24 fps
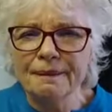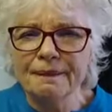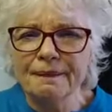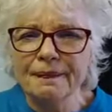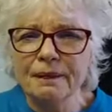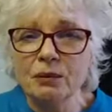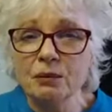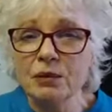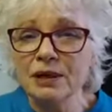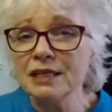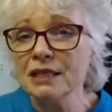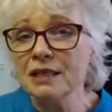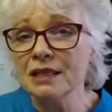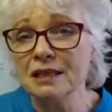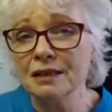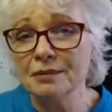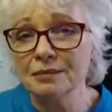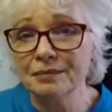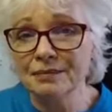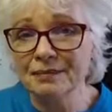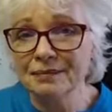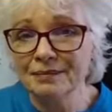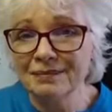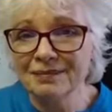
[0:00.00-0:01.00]
wisdom,
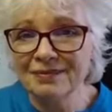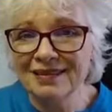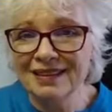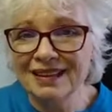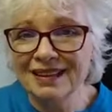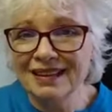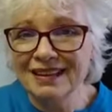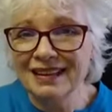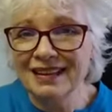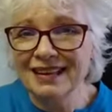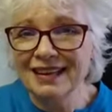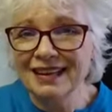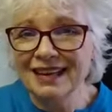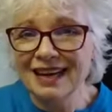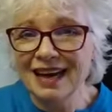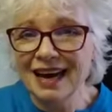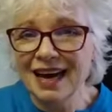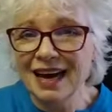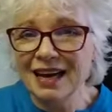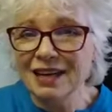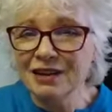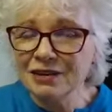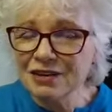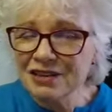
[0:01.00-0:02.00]

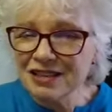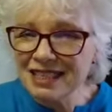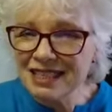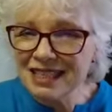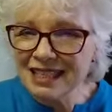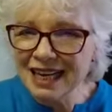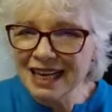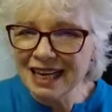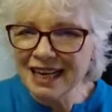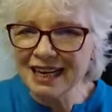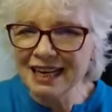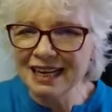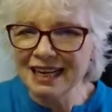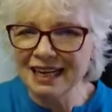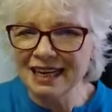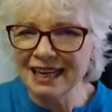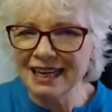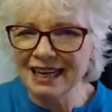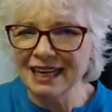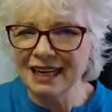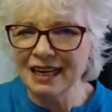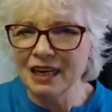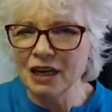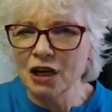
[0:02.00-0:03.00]

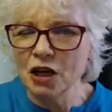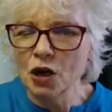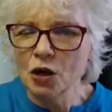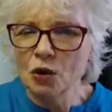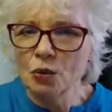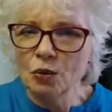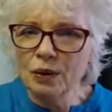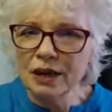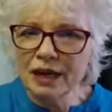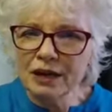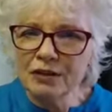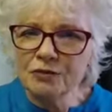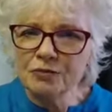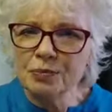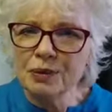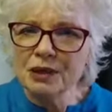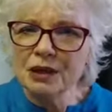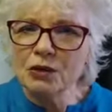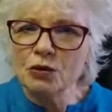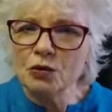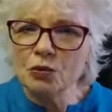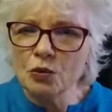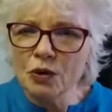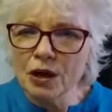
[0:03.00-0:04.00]
understanding. We have been
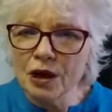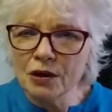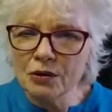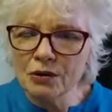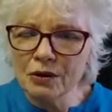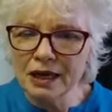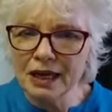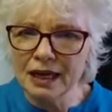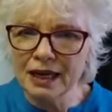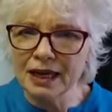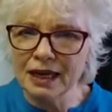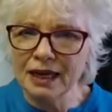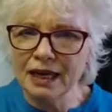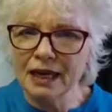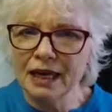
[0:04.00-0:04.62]
growing